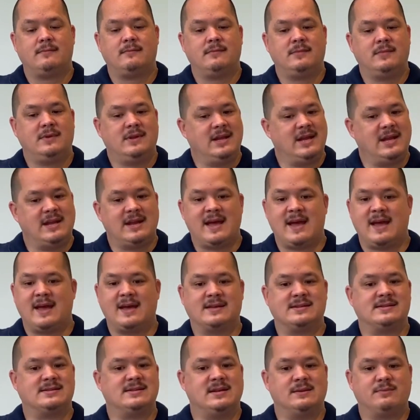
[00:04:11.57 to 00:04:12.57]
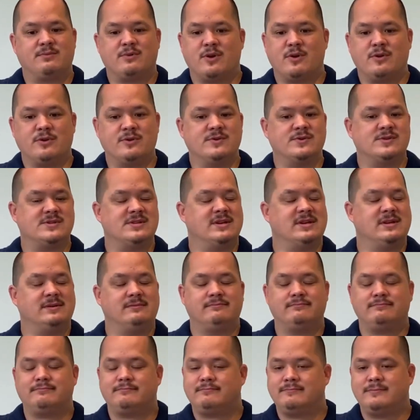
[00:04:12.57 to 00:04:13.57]
need eggs, need produce, need
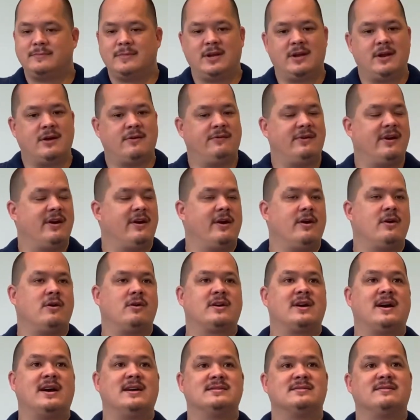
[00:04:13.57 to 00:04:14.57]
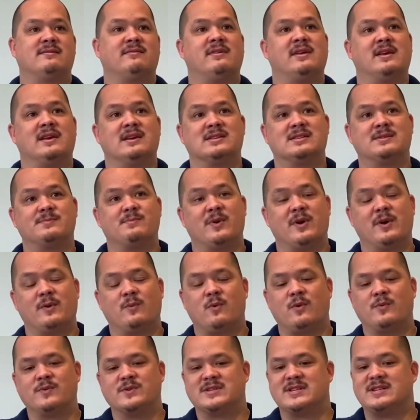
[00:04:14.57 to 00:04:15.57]
dairy, all kinds of things. But what
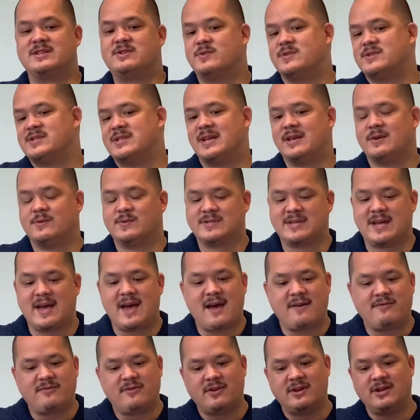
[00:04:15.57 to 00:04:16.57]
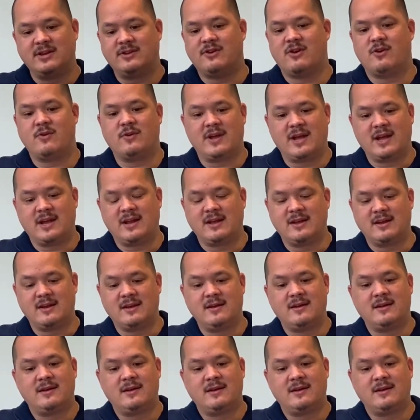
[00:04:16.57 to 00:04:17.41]
was interesting was that after he donated